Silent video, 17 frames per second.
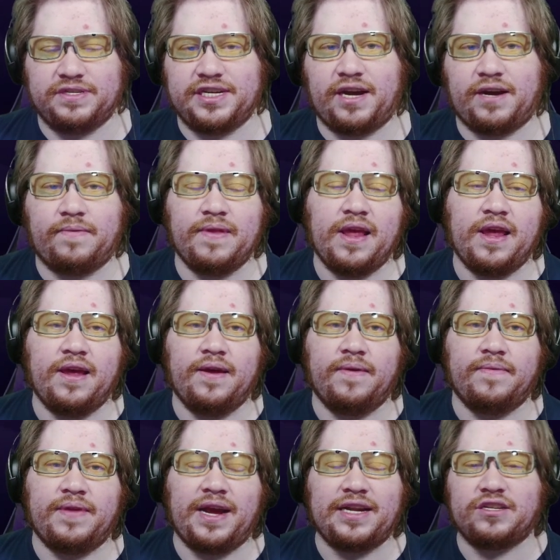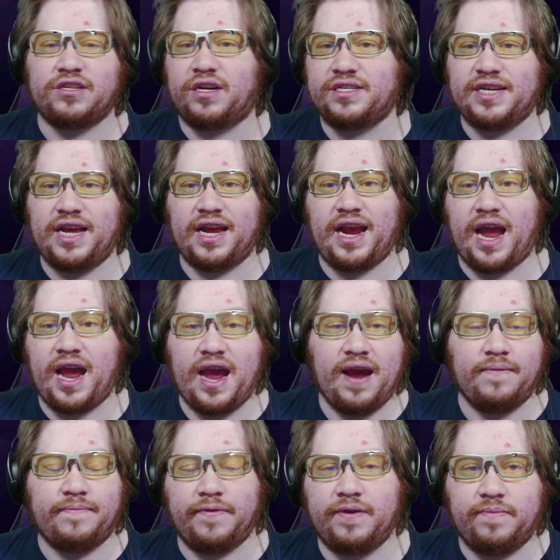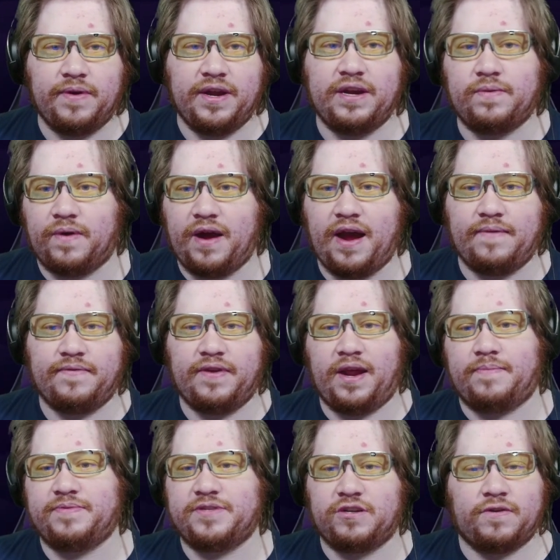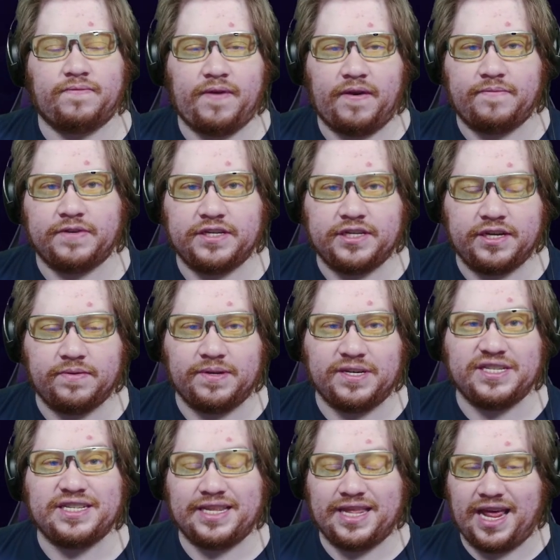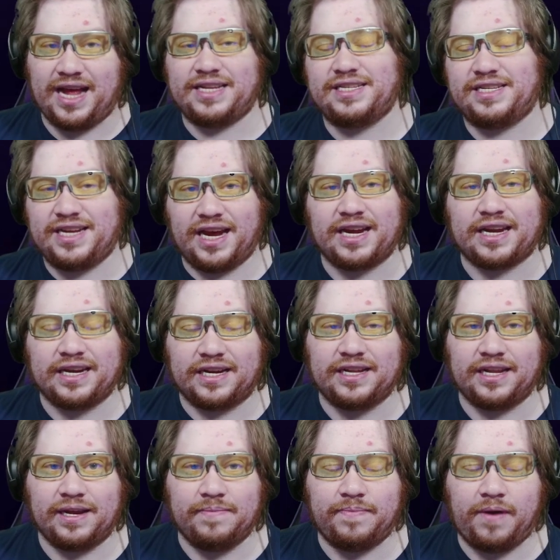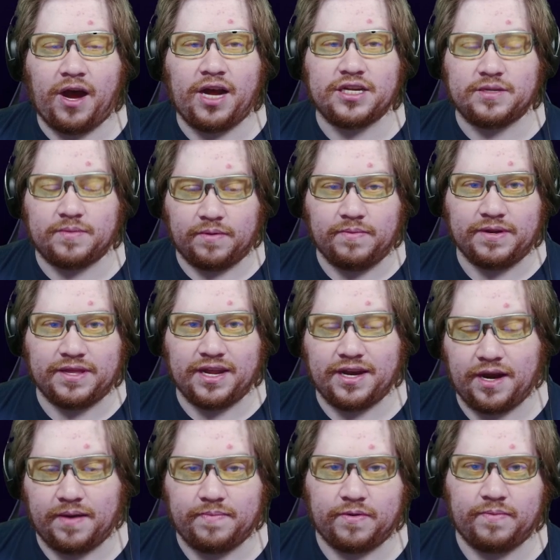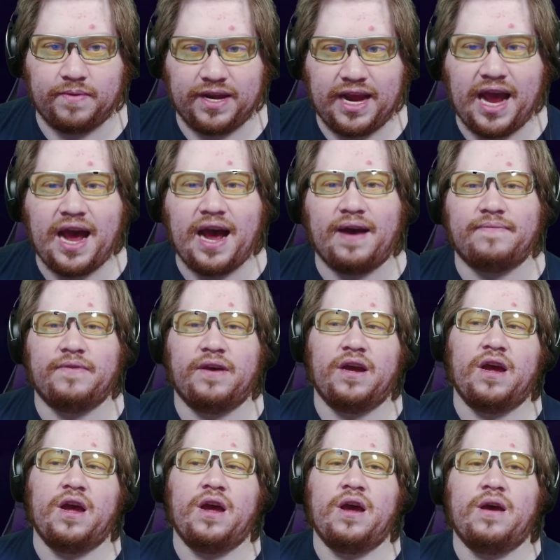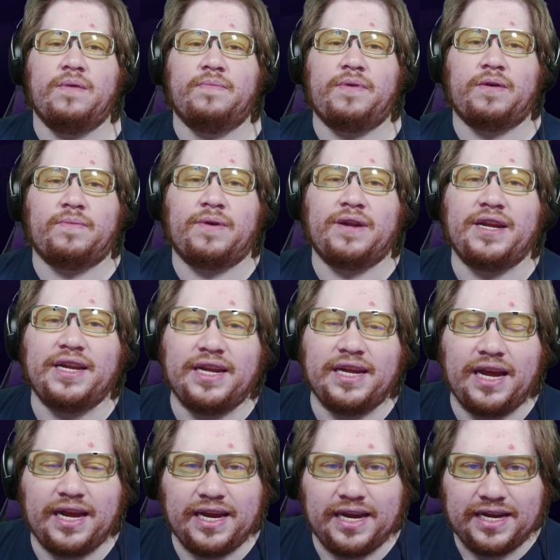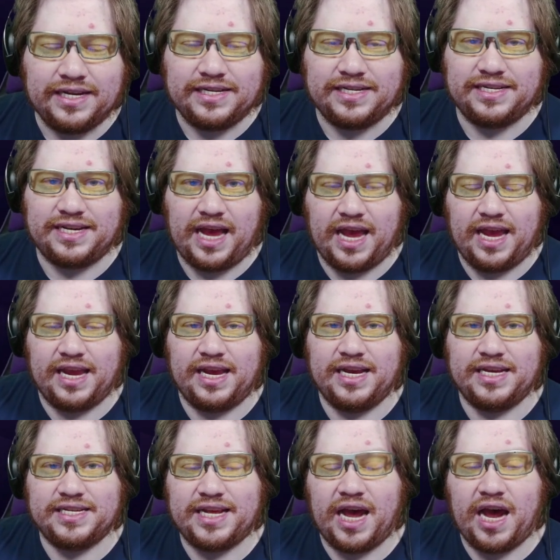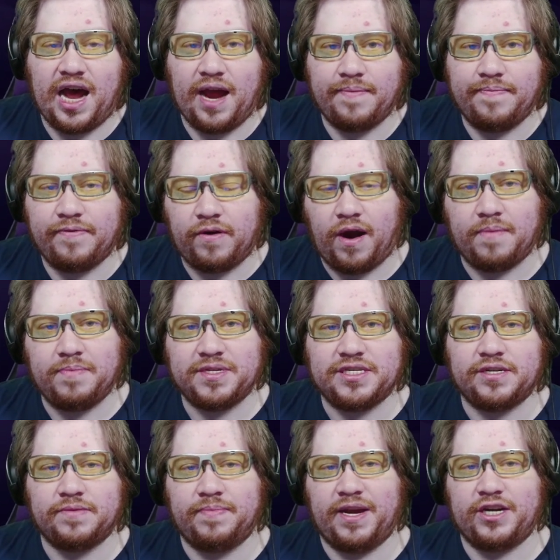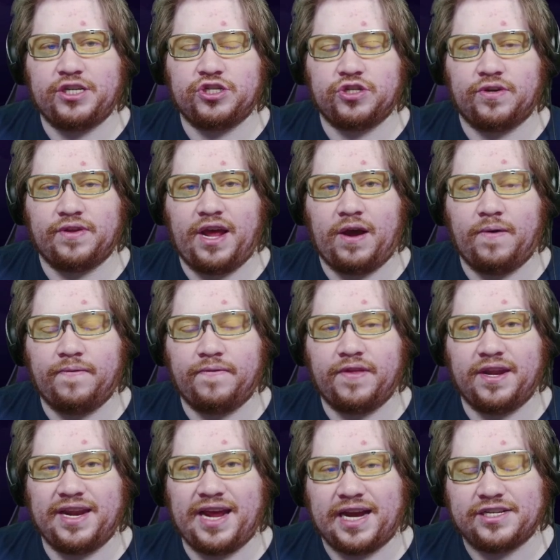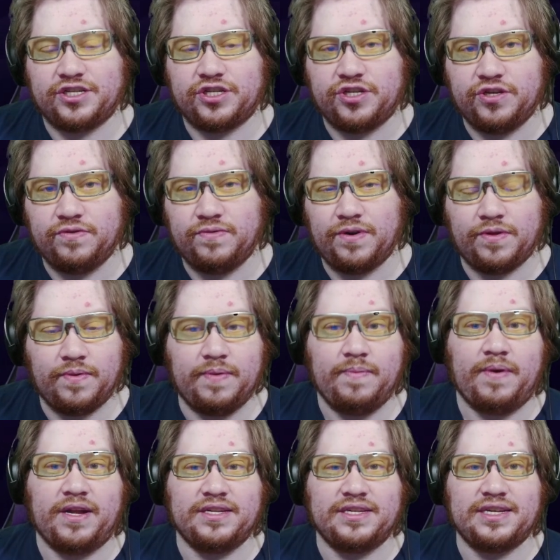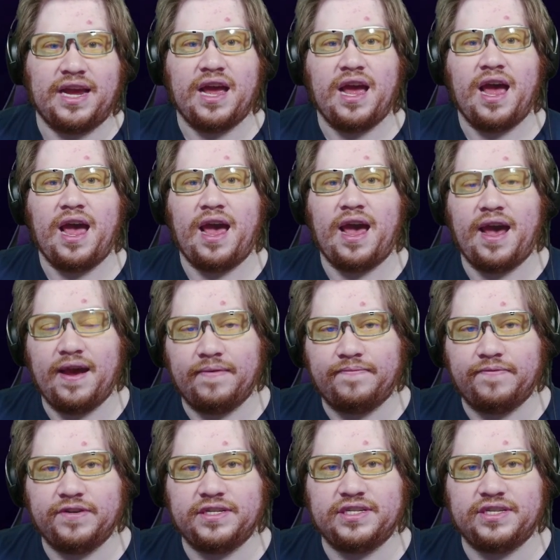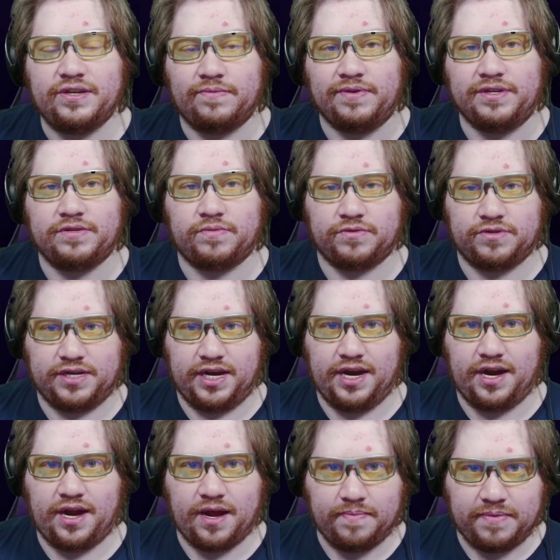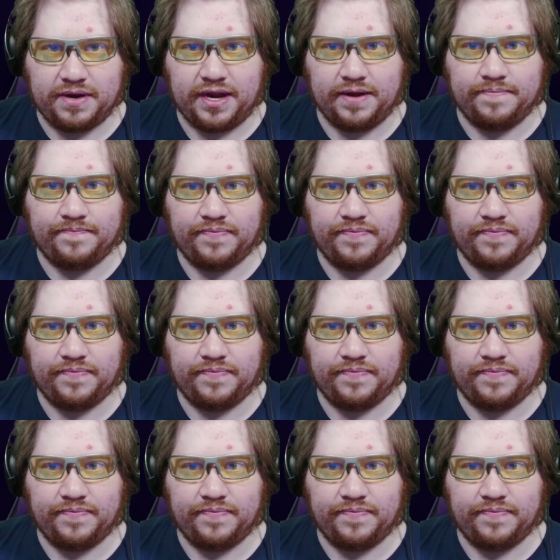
Now, that's not saying every week we'll have an episode of every series. That's technically impossible with the number we have. But what it is saying is that I promise to make sure that over the next 2 to 3 months, every series will see an update.